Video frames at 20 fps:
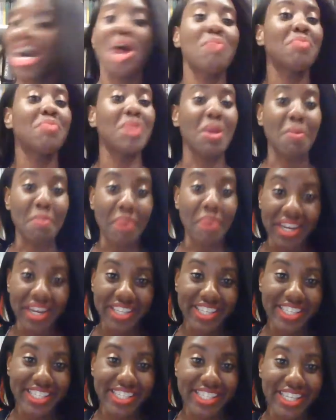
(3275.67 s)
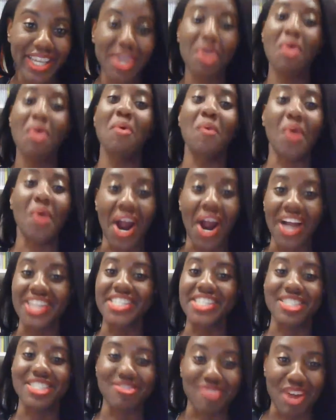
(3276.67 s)
couple of months where
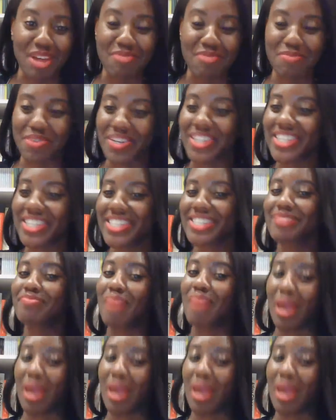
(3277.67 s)
I just read books,